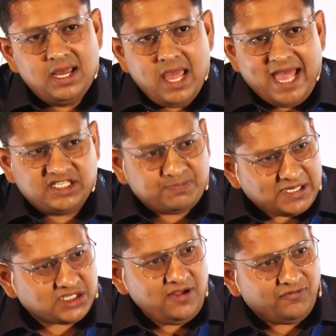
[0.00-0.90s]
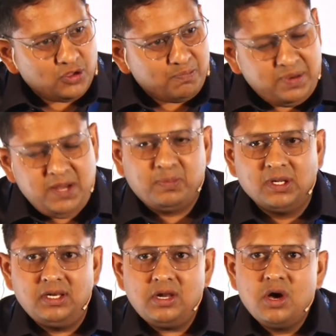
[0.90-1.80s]
and especially for the
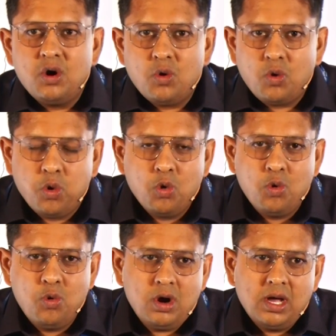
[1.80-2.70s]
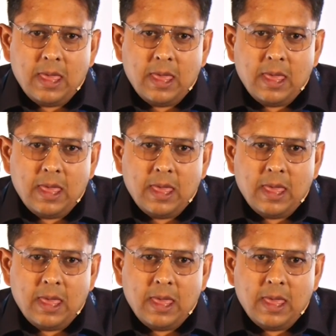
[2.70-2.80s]
people who